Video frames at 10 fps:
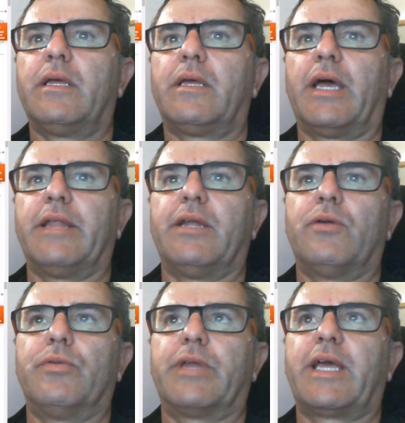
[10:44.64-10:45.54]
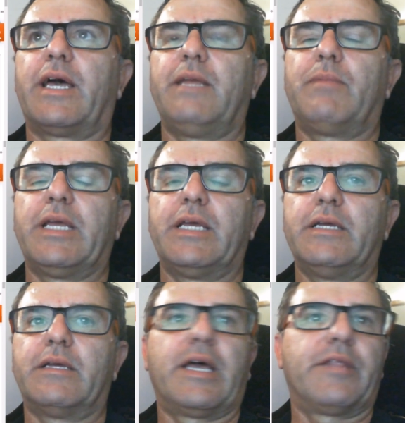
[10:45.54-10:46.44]
And then all the
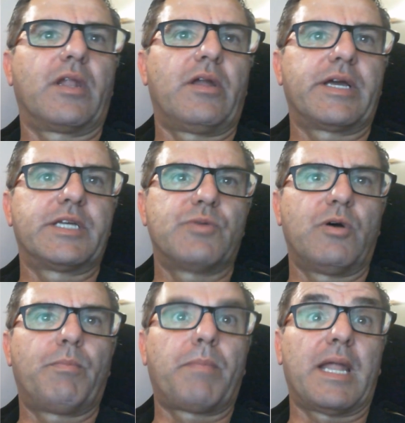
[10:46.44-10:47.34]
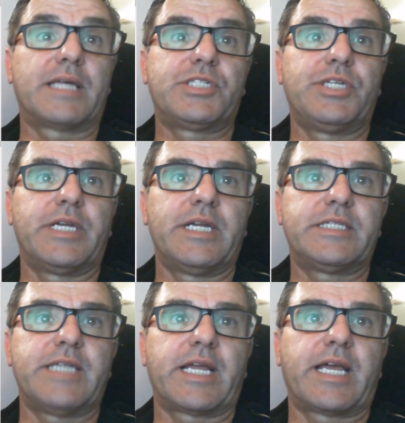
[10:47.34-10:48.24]
cabling and the like as well, plus you need a
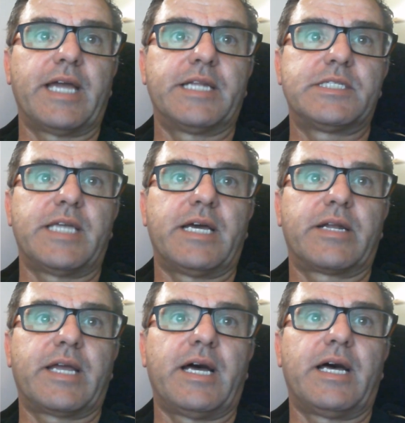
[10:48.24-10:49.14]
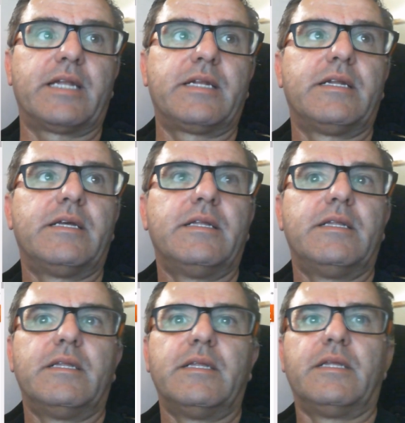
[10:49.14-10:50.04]
dedicated sound card.
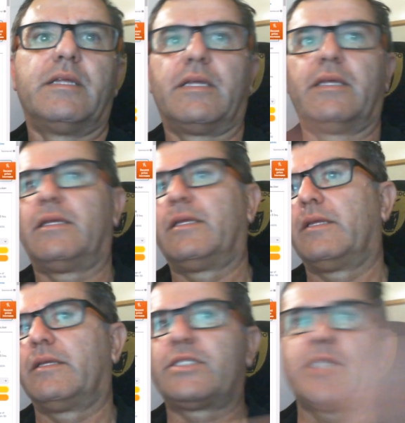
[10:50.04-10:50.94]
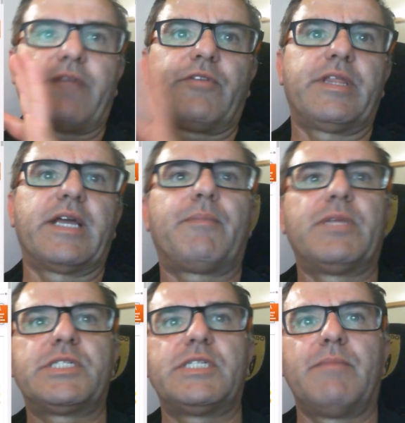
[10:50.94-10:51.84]
Set everything up in
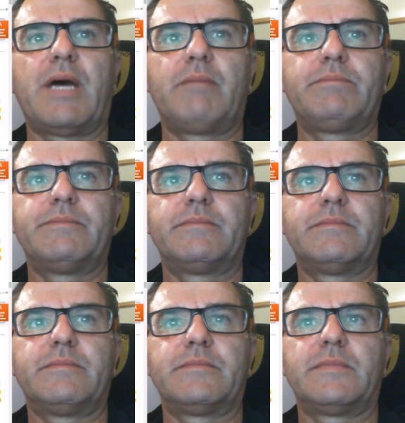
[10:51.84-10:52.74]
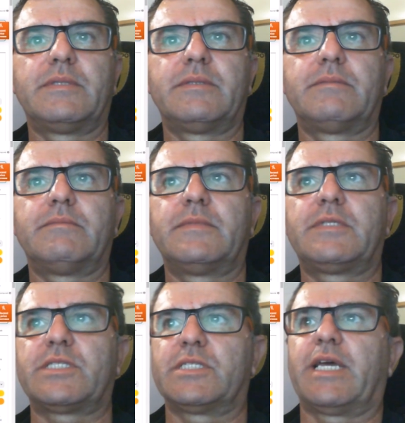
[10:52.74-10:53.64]
SimHub.
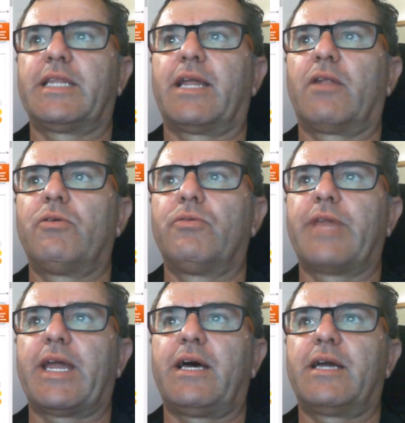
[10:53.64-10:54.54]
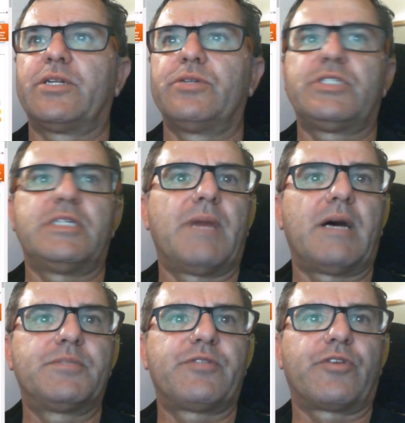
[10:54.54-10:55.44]
Doesn't take that long or that hard to do.
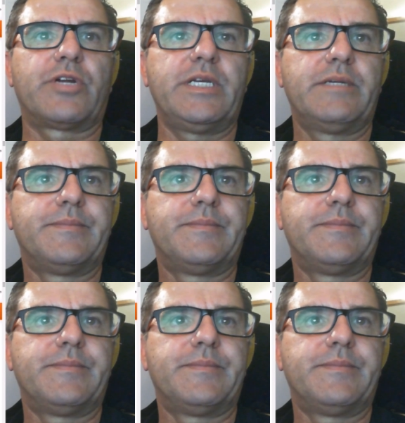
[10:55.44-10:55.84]
SimHub's free.